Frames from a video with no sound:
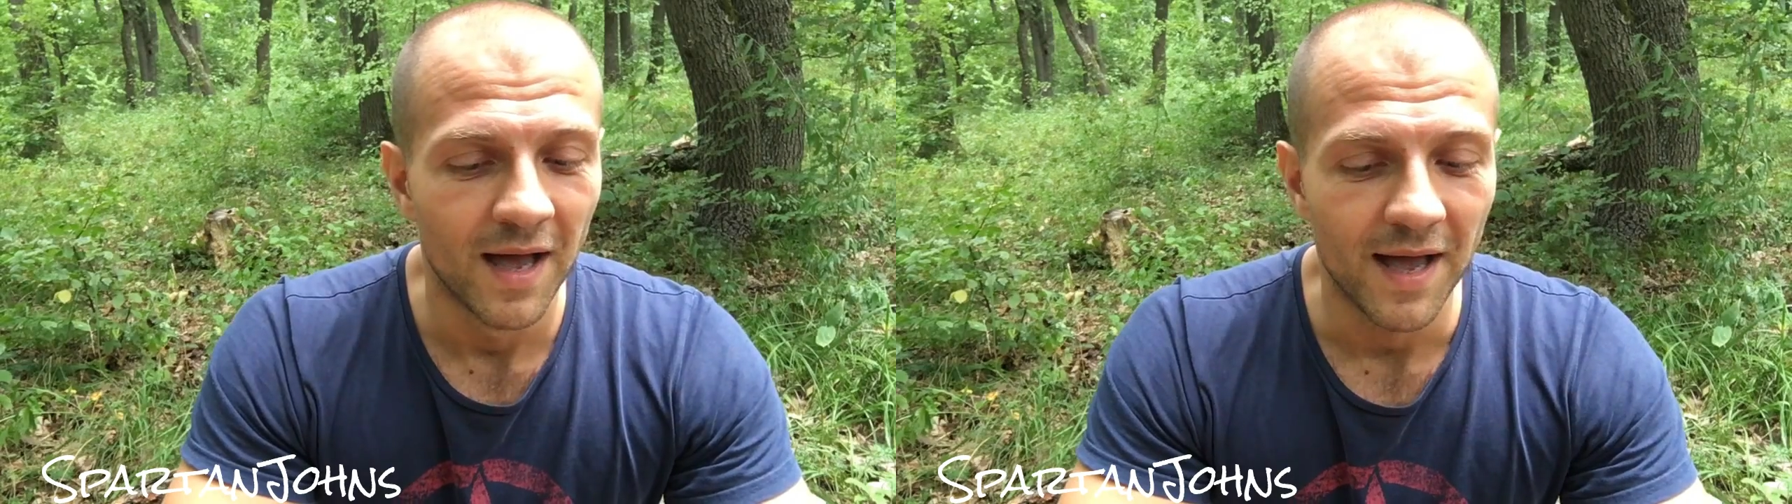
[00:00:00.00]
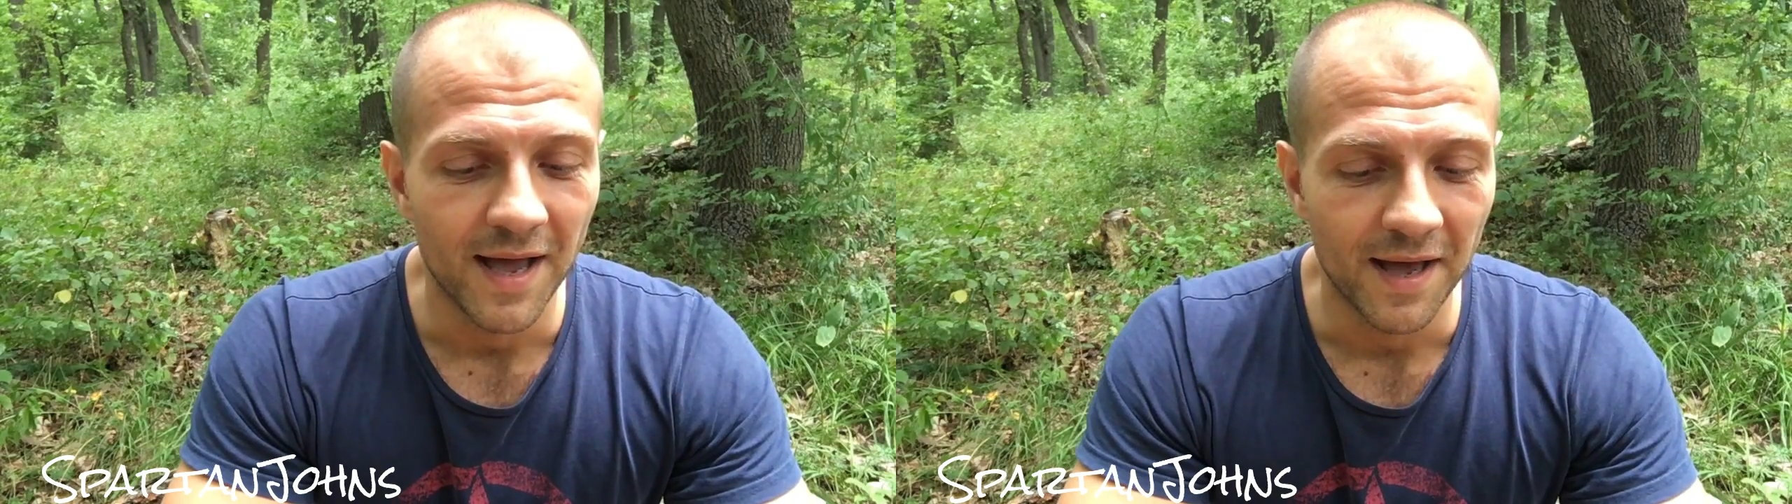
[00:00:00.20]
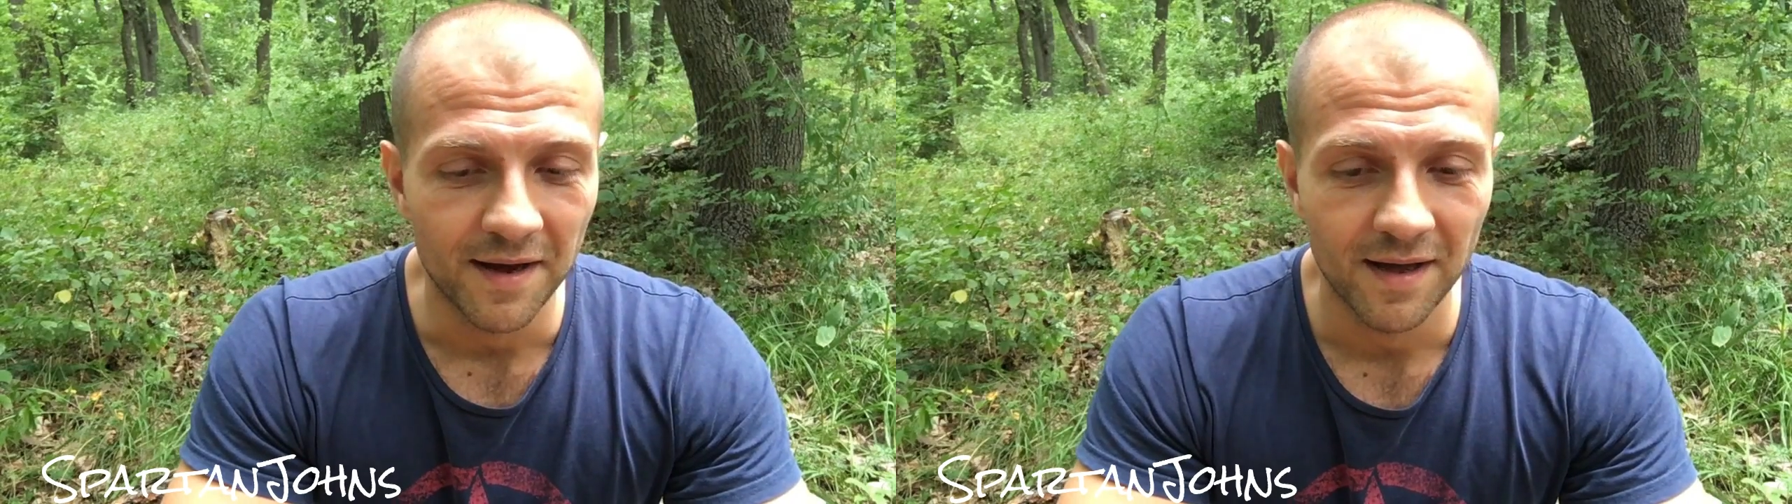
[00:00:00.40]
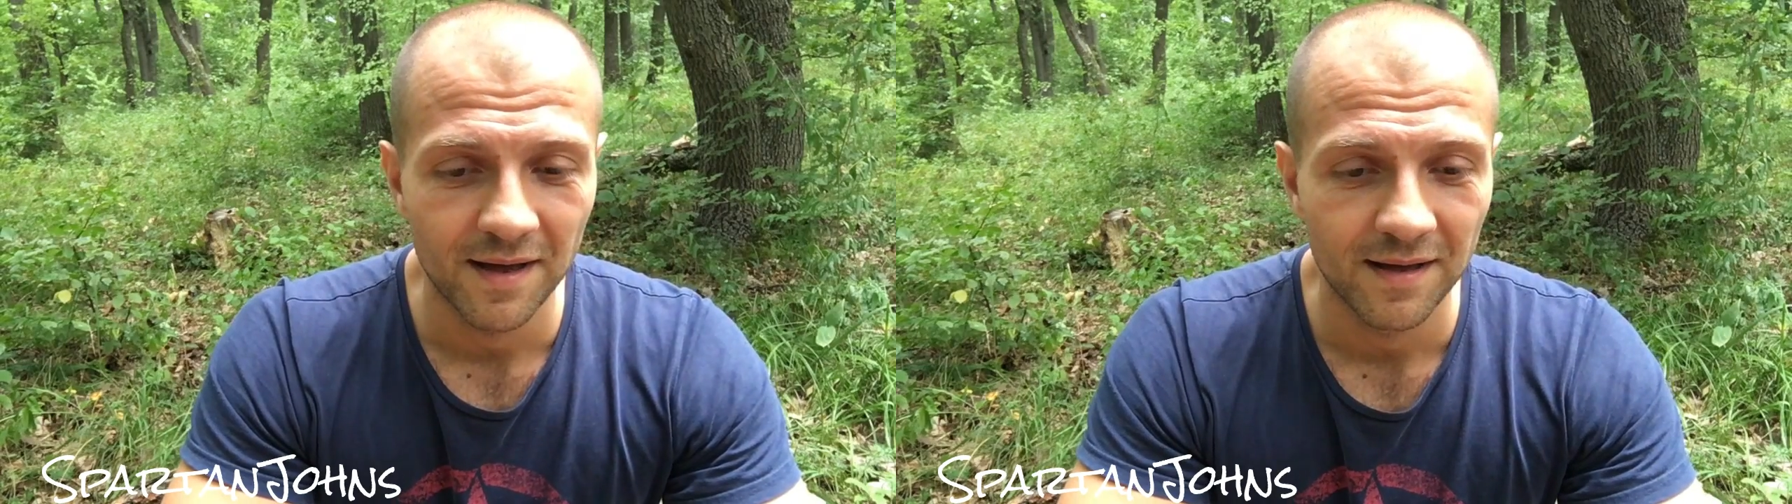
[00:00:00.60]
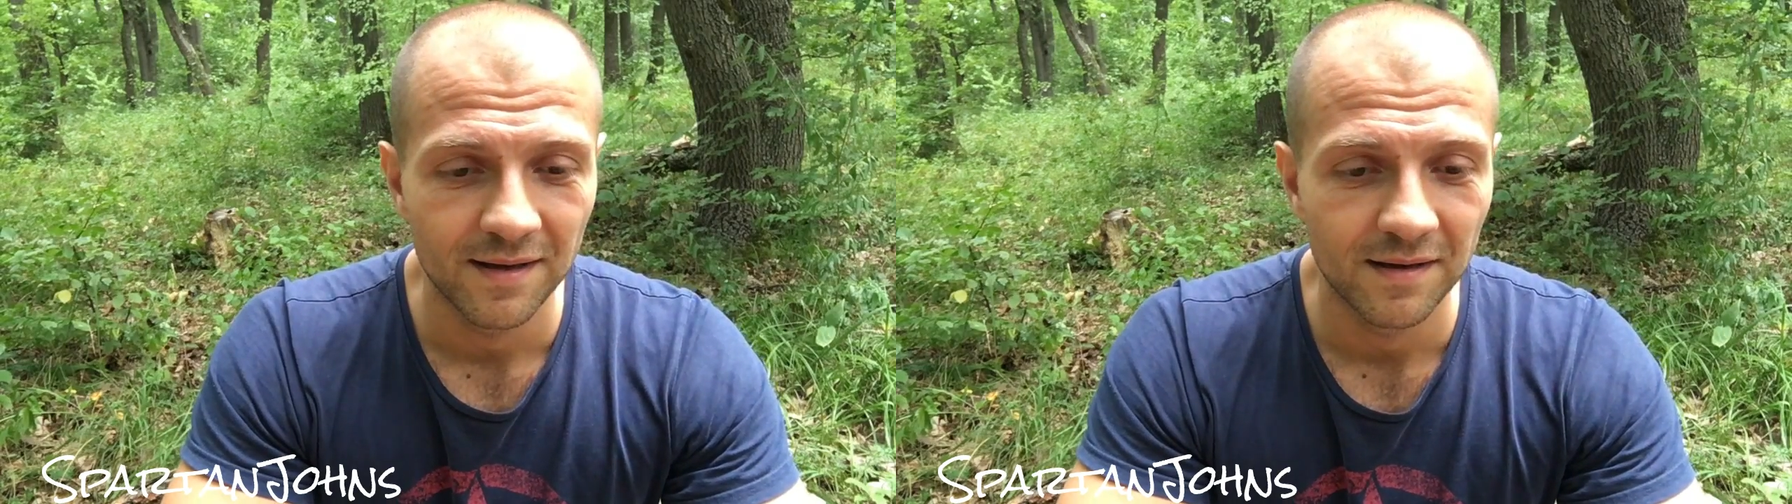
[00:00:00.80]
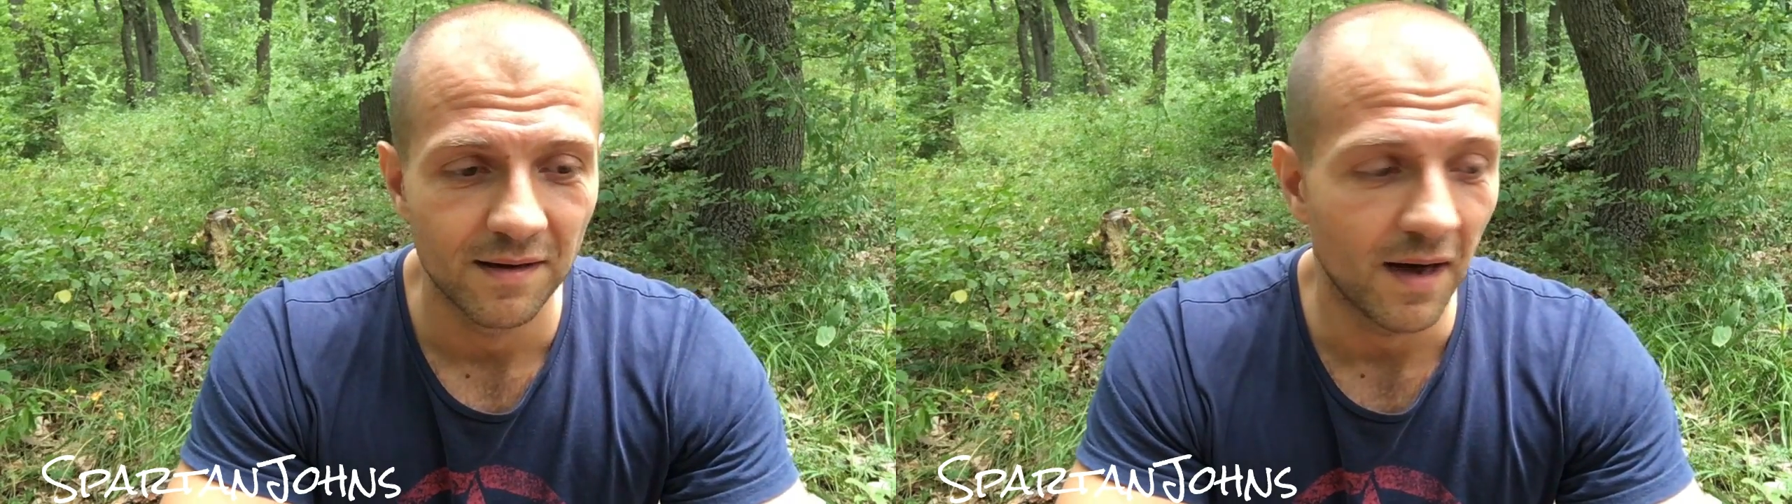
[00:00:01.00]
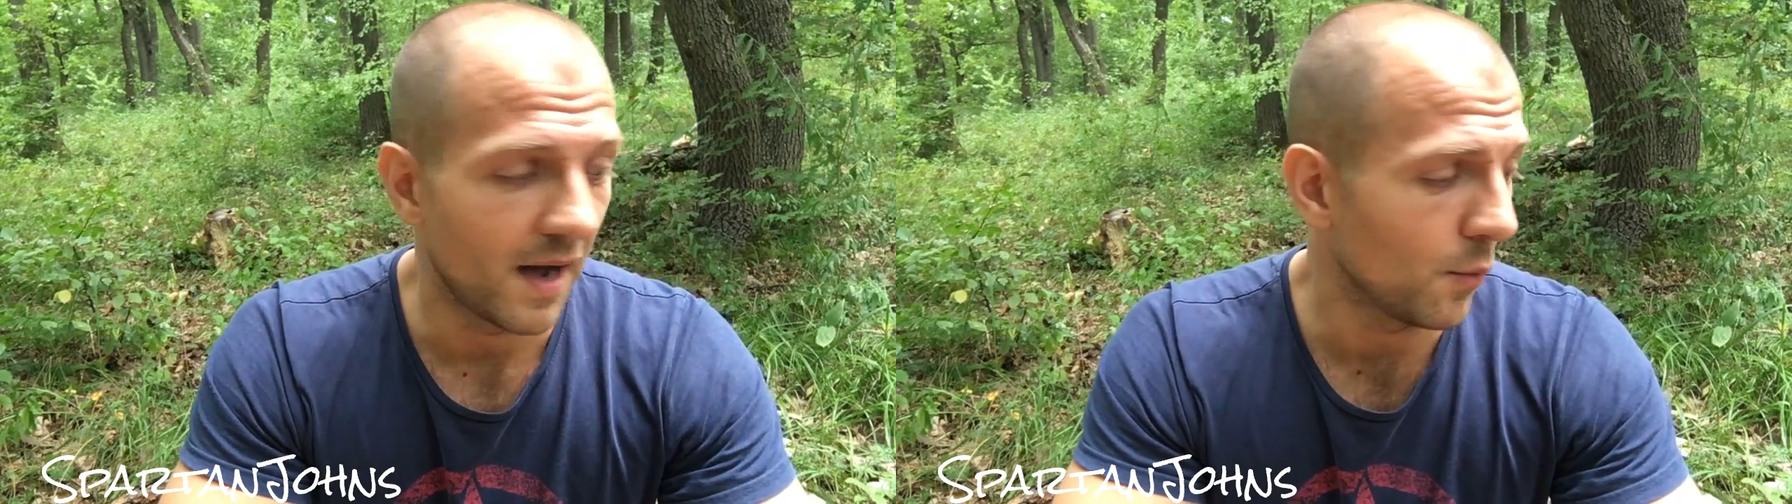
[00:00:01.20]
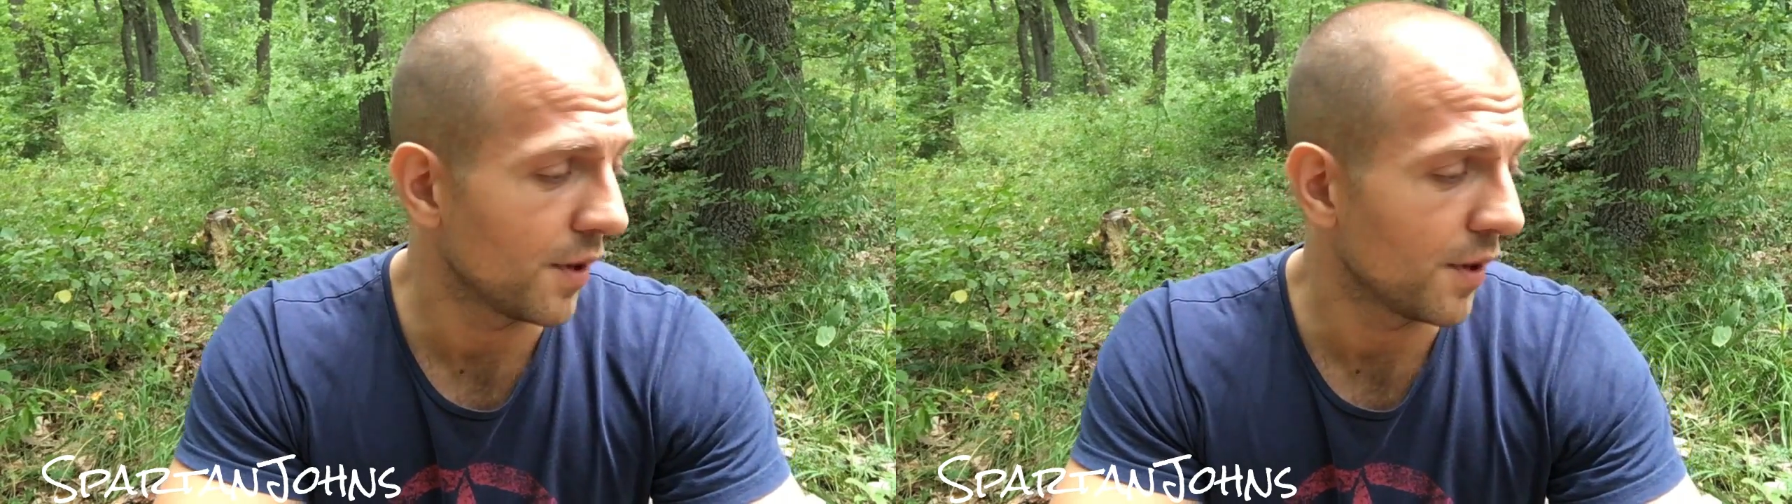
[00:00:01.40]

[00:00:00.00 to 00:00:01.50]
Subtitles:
And I